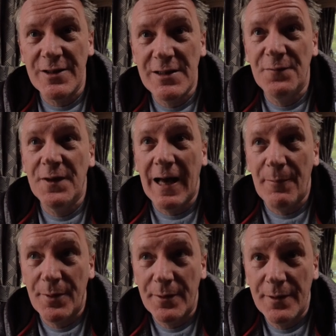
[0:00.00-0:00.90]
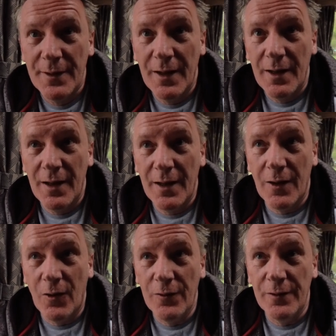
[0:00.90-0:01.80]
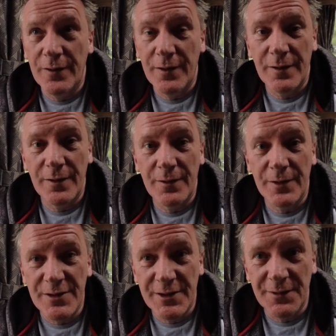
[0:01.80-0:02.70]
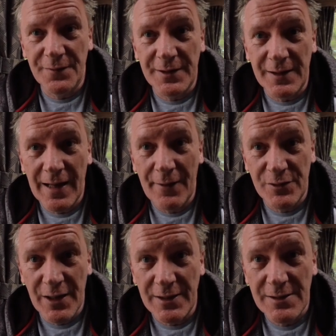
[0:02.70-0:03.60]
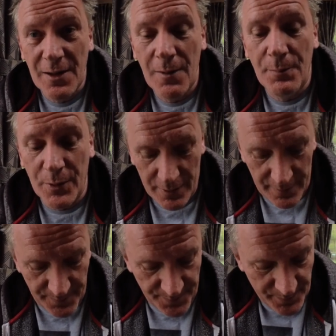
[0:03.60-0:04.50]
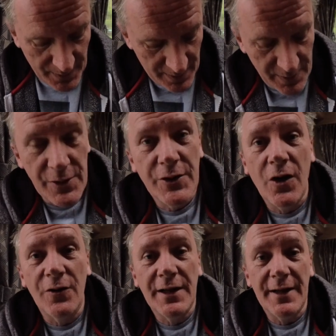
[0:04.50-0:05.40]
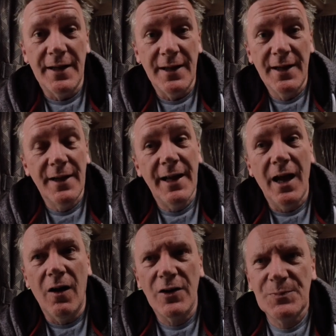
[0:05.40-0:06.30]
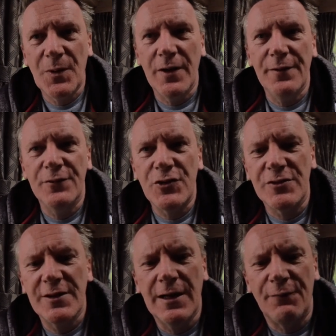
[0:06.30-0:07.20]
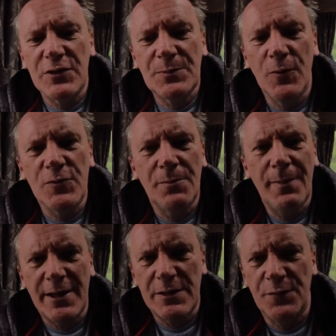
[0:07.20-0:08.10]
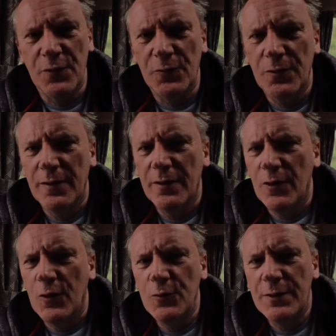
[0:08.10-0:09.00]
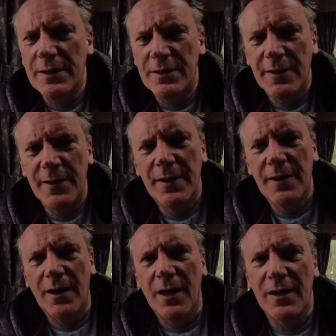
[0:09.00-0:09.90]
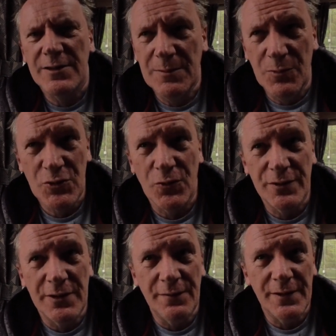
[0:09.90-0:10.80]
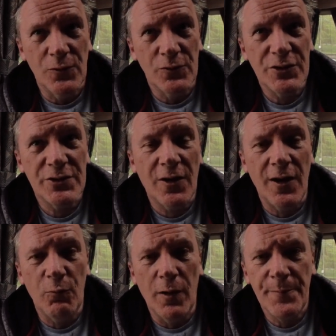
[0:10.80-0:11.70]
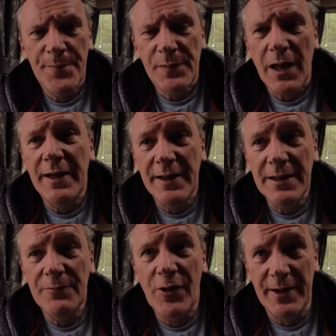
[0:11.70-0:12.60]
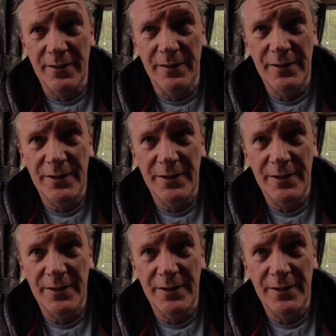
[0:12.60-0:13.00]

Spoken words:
TV app on this TV, Avtex, but you can't get it. Now, interesting enough, I spoke to Maxiew, who did a similar sort of TV, or just started one, and he reckoned